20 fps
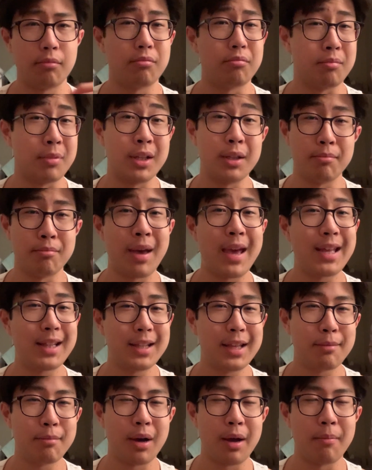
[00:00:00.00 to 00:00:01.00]
M
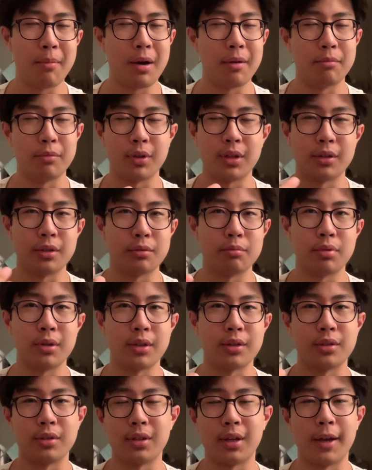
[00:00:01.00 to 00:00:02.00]
mainly my mum
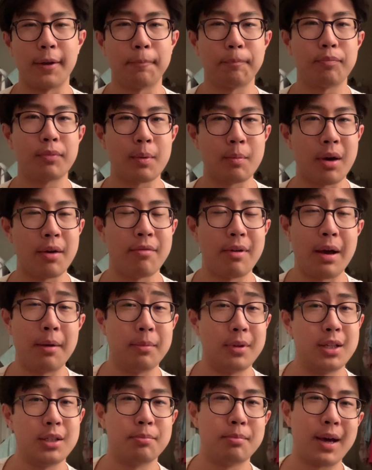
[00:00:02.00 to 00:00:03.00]
because like my
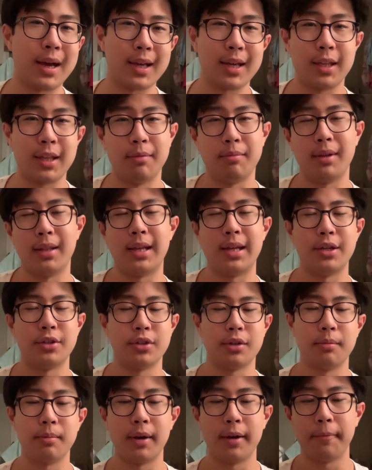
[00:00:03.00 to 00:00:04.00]
family's back in
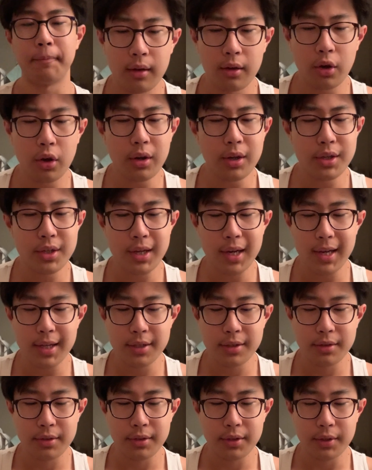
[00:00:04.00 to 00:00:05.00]
Malaysia, but college
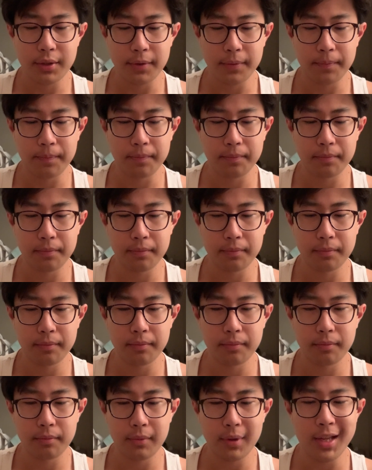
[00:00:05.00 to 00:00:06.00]
has
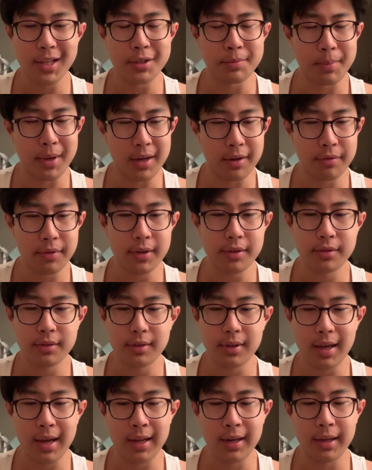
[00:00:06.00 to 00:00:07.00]
its benefits
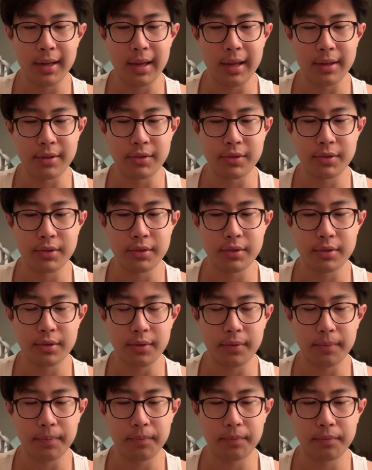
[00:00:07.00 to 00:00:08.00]
and its
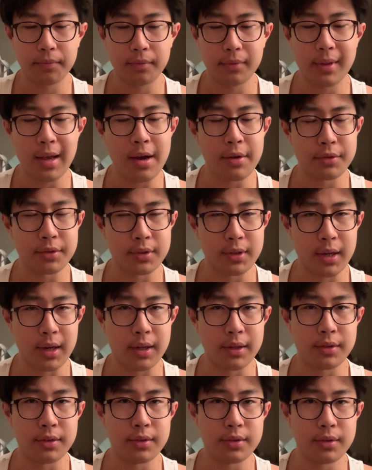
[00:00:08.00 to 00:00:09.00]

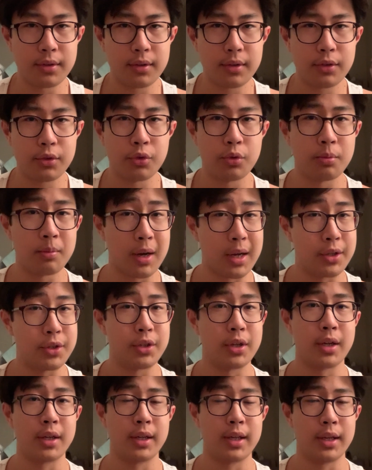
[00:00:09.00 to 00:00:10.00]
downsides to my
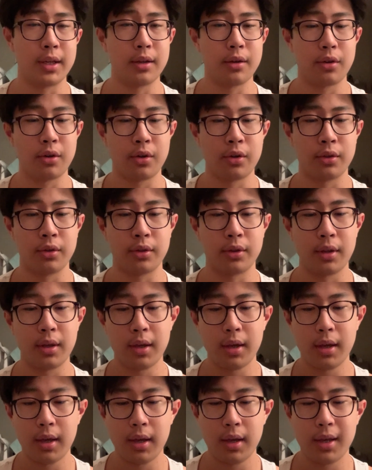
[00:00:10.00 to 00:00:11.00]
journey on
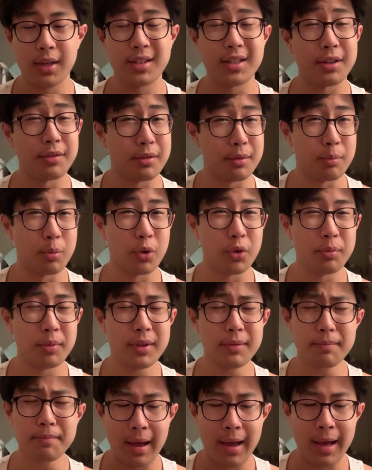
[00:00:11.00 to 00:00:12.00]

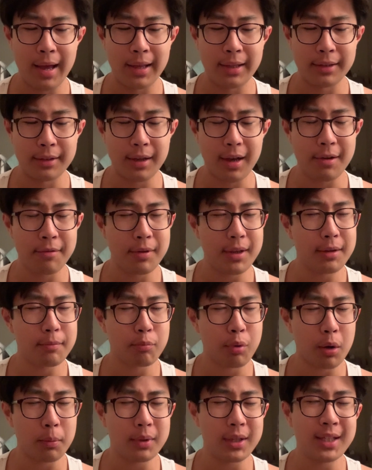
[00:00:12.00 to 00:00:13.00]
self-improvement and i think
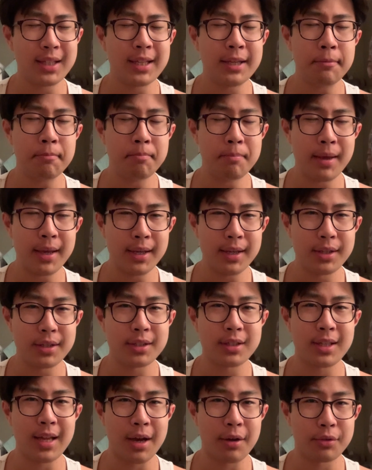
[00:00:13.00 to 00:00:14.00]
probably the
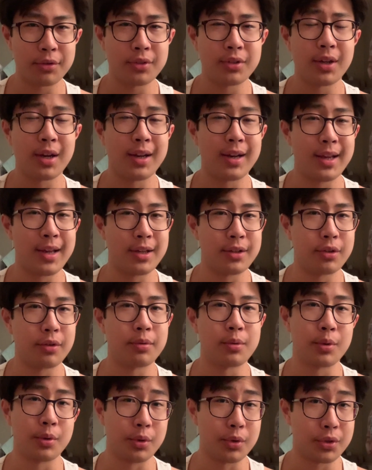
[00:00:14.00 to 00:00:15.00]
biggest downside is
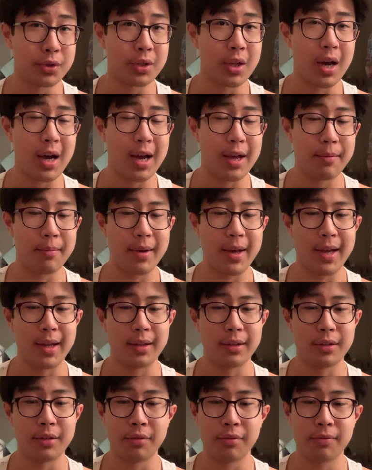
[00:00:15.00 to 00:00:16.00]
of course time
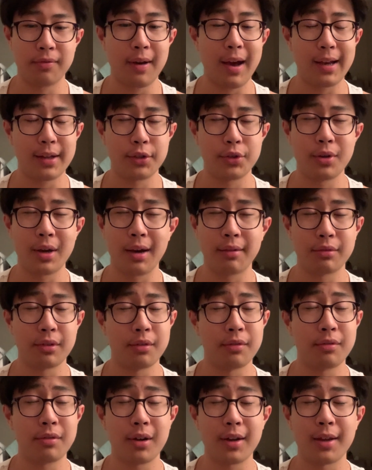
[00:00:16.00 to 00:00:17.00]
and the fact you have to
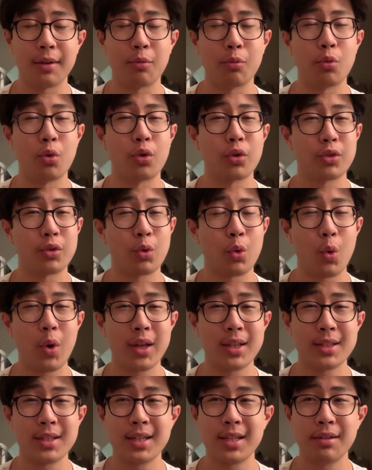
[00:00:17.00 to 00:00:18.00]
fucking walk
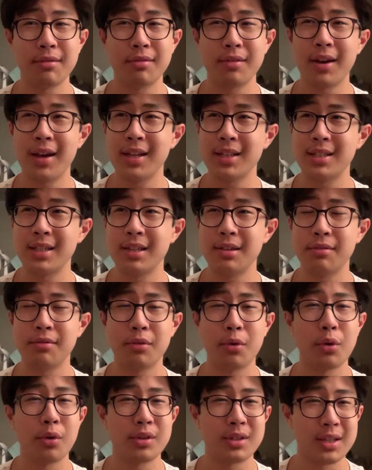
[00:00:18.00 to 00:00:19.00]
20 30
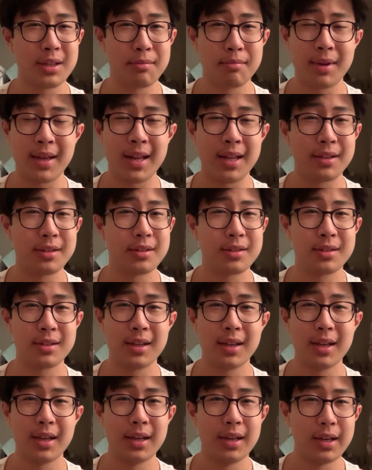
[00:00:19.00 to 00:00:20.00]
40 minutes
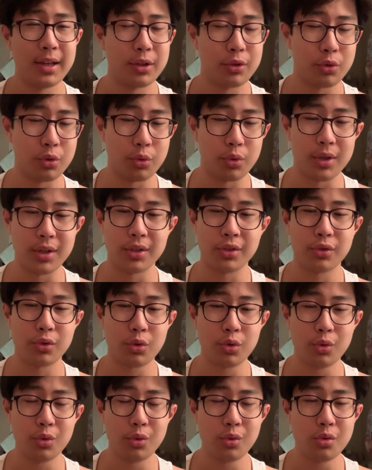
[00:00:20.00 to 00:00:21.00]
to this
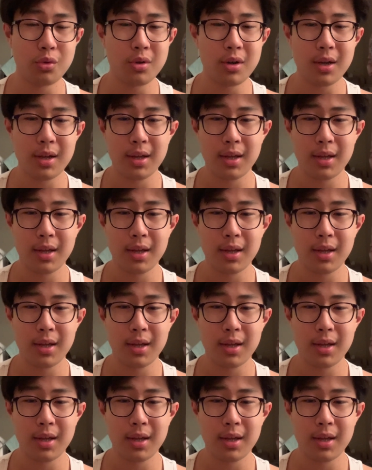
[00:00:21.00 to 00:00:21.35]
school